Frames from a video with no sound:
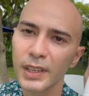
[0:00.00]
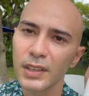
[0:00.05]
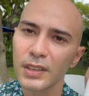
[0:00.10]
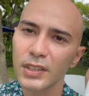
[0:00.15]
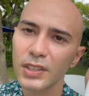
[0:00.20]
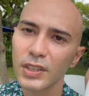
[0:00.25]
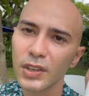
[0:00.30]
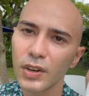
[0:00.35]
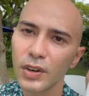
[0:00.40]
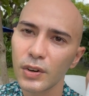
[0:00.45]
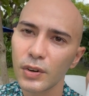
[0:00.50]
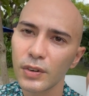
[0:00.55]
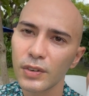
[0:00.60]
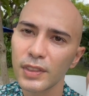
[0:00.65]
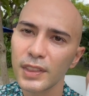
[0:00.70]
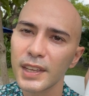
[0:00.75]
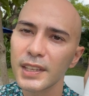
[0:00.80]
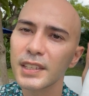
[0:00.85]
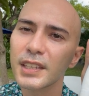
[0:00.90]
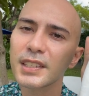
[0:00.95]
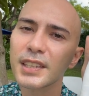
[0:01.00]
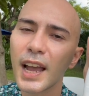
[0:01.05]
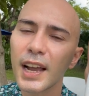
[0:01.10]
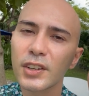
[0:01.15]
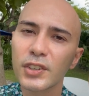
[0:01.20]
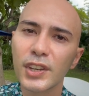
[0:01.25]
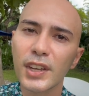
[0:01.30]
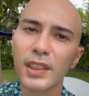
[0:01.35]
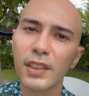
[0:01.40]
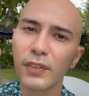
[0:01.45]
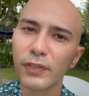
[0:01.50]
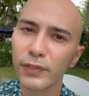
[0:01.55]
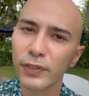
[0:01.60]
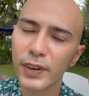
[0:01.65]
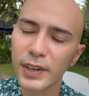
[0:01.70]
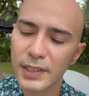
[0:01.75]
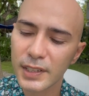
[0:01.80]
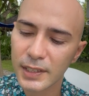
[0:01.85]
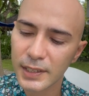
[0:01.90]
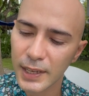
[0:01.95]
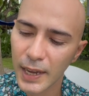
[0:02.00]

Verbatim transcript: so this is actually the first